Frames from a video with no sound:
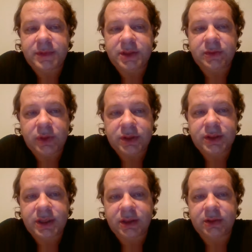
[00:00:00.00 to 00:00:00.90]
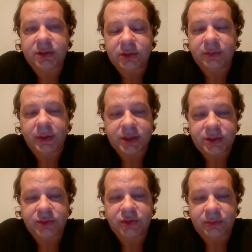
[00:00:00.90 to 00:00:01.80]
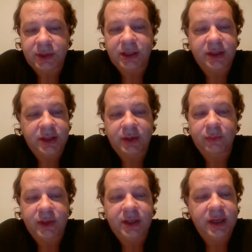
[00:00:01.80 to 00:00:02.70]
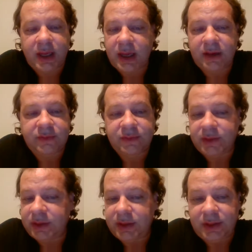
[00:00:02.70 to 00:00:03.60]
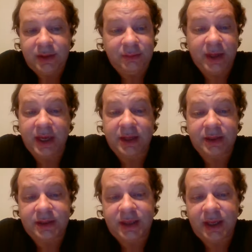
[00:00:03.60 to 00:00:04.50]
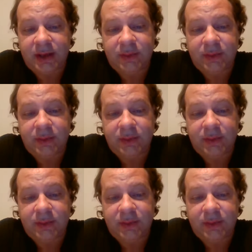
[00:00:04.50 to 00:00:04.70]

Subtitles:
It's the one thing good about social media that we didn't have back in the day.